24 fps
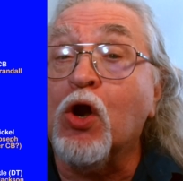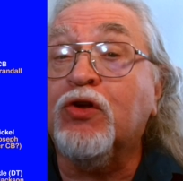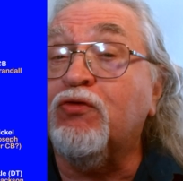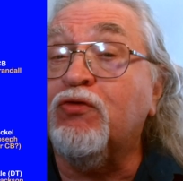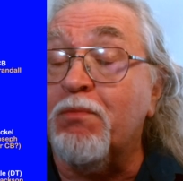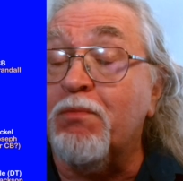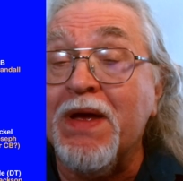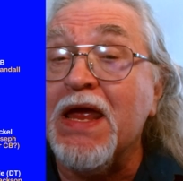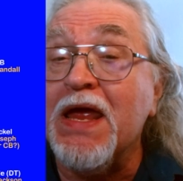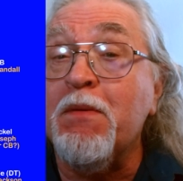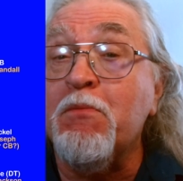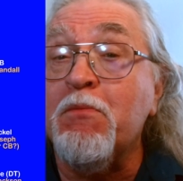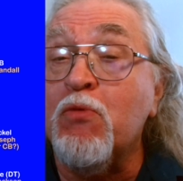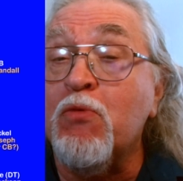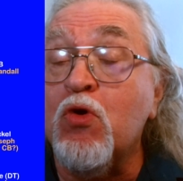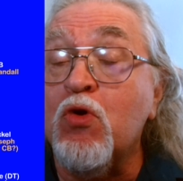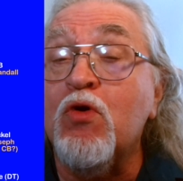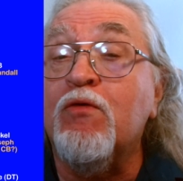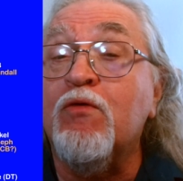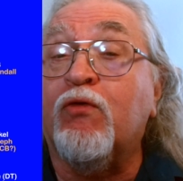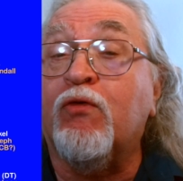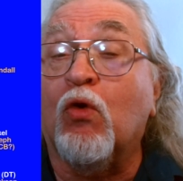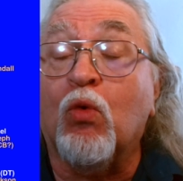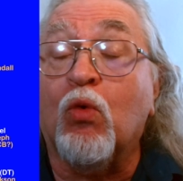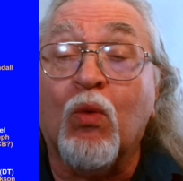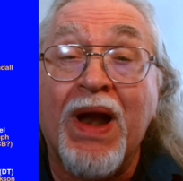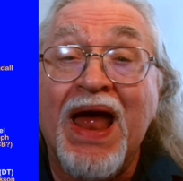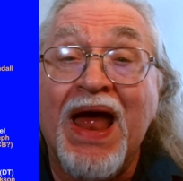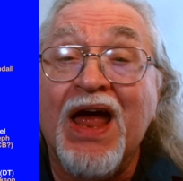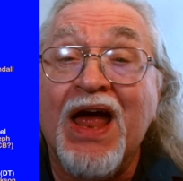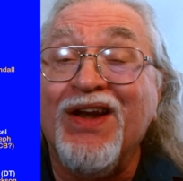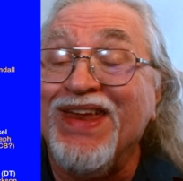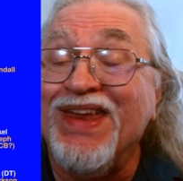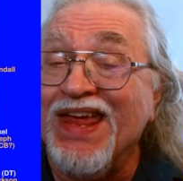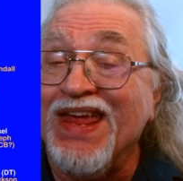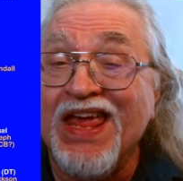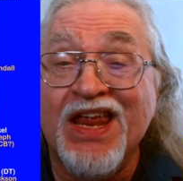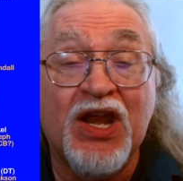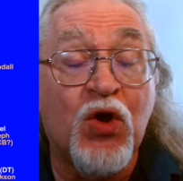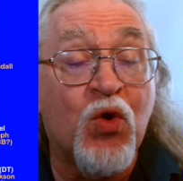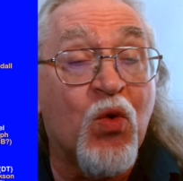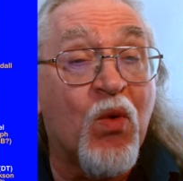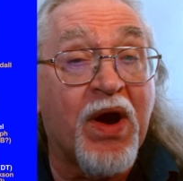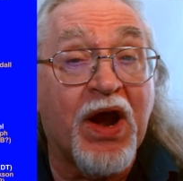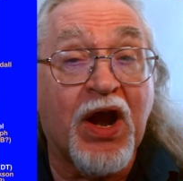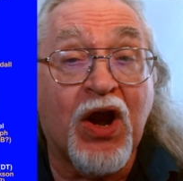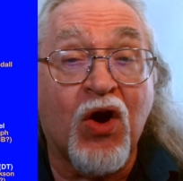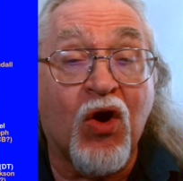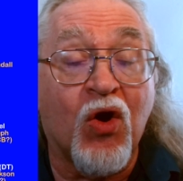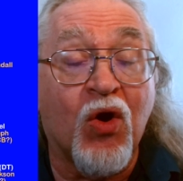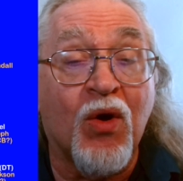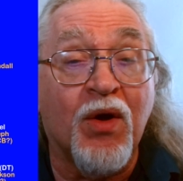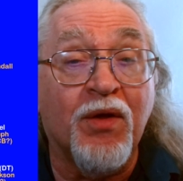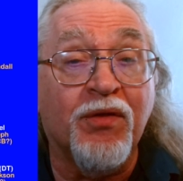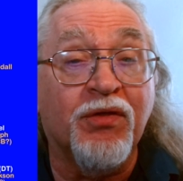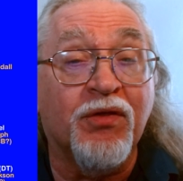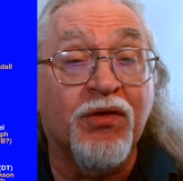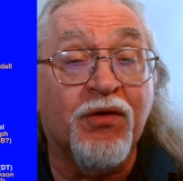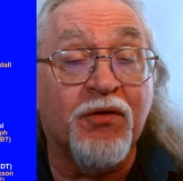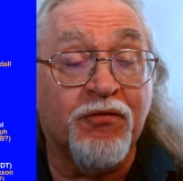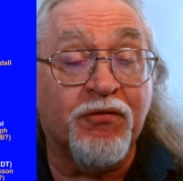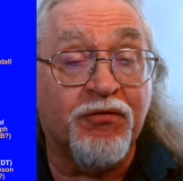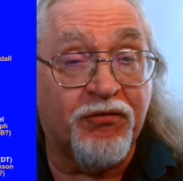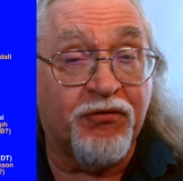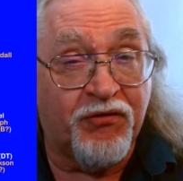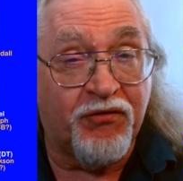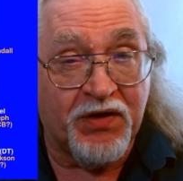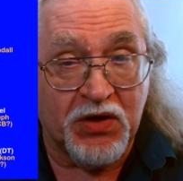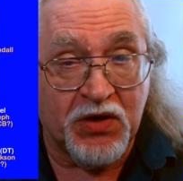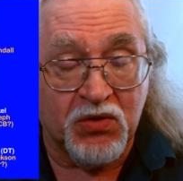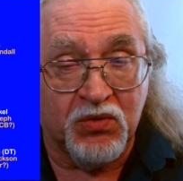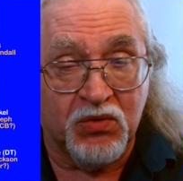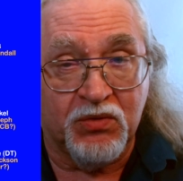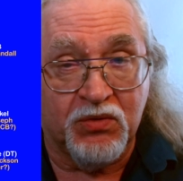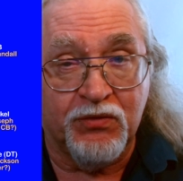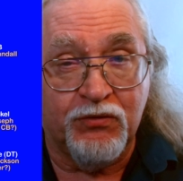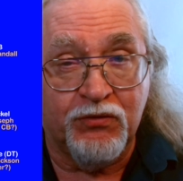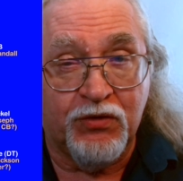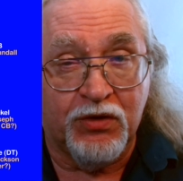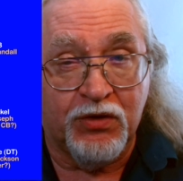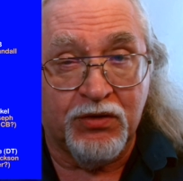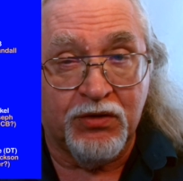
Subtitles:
may move around anywhere on the field.